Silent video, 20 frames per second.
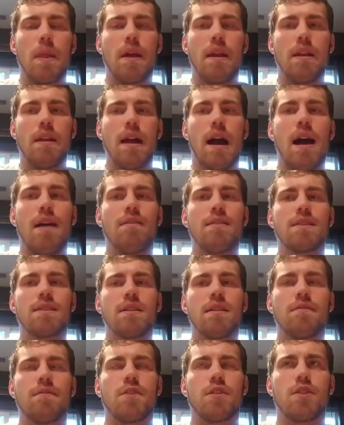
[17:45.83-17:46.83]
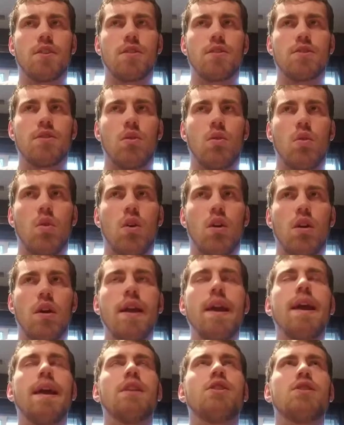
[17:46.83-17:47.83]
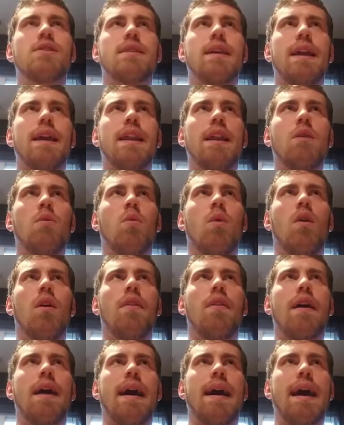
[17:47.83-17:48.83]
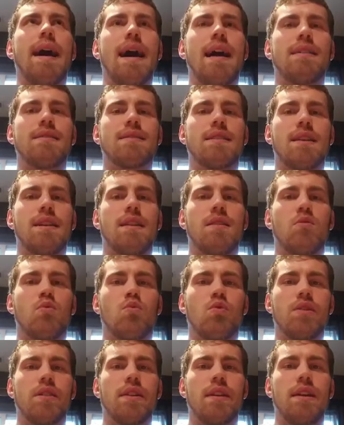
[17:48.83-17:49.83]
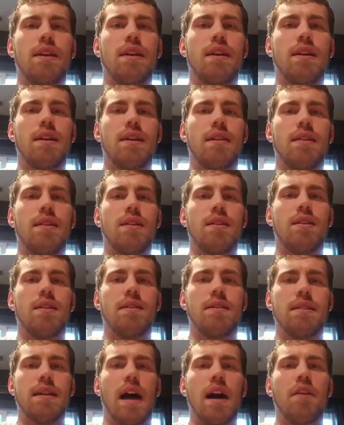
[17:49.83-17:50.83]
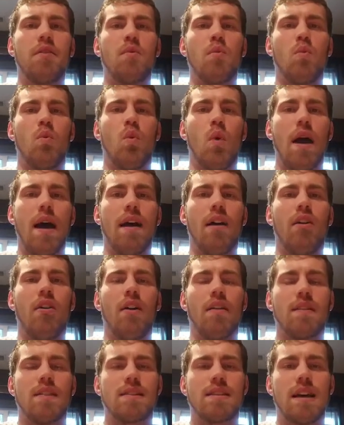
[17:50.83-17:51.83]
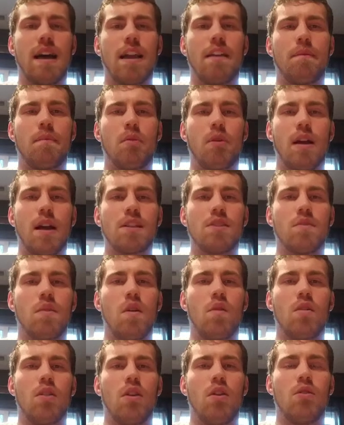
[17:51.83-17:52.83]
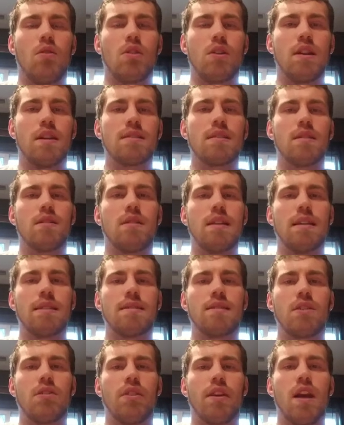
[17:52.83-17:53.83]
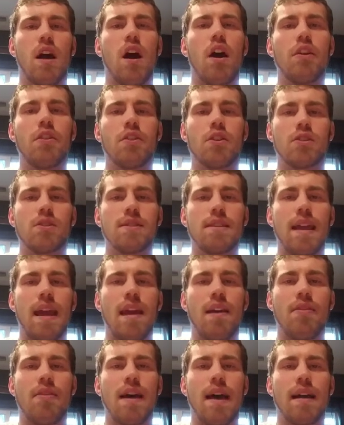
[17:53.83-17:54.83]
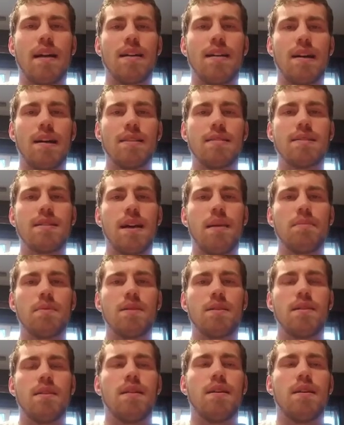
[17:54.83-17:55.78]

novice lifters or just anyone that hasn't really done well on the side of progressive overload or doesn't necessarily understand that concept.